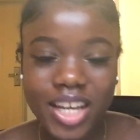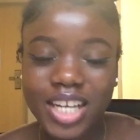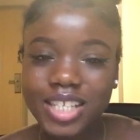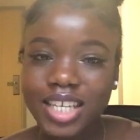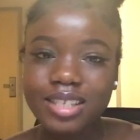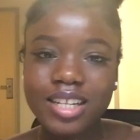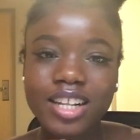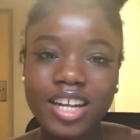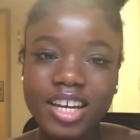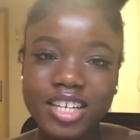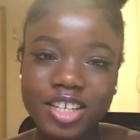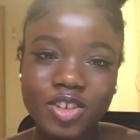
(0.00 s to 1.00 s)
it says
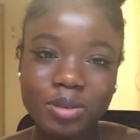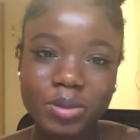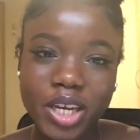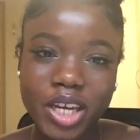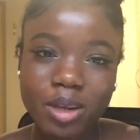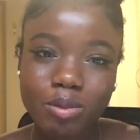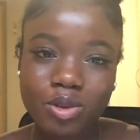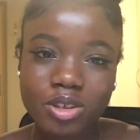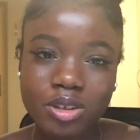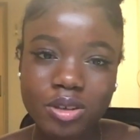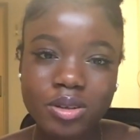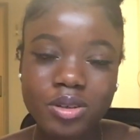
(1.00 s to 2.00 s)
learners should be able
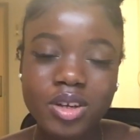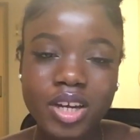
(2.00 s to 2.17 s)
to,